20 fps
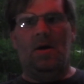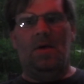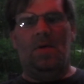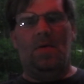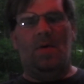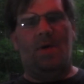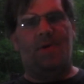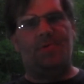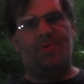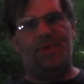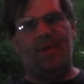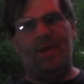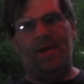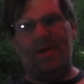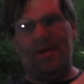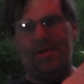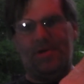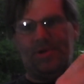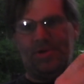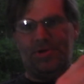Well, actually,
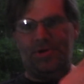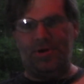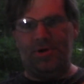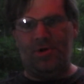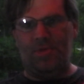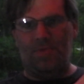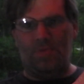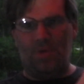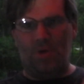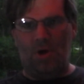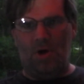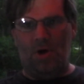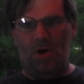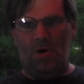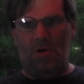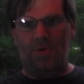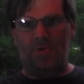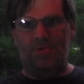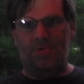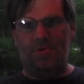it, it's a charitable cause.